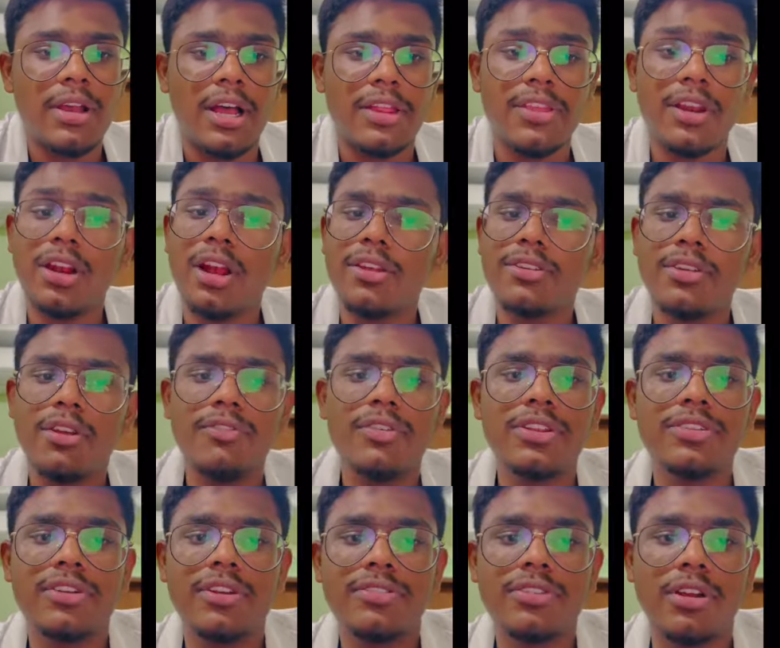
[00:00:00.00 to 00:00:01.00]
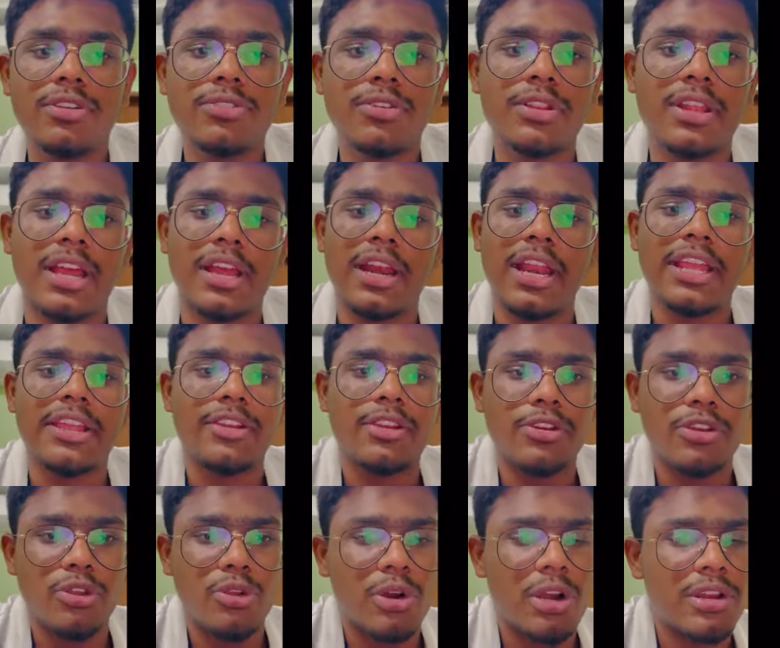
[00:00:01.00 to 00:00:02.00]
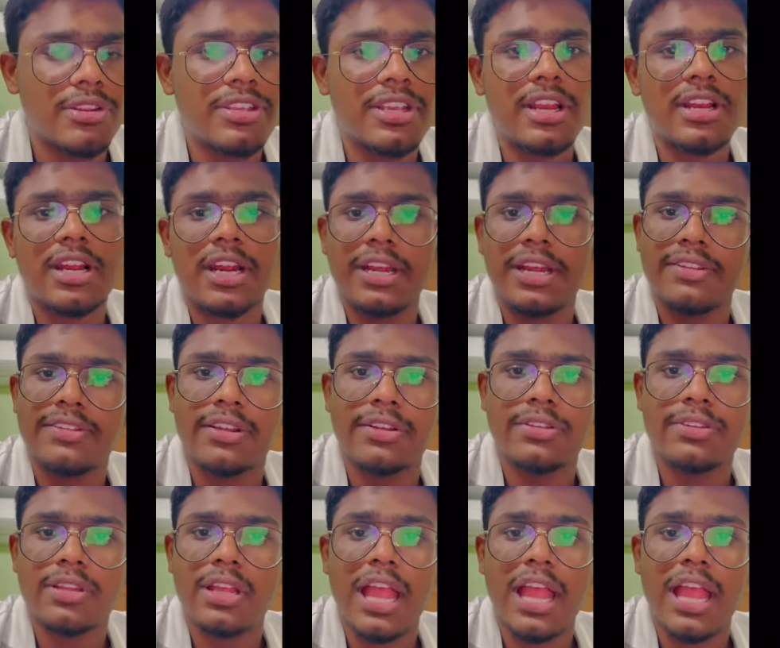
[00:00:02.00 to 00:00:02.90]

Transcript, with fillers: Other causes of dizziness also there, like neurological conditions,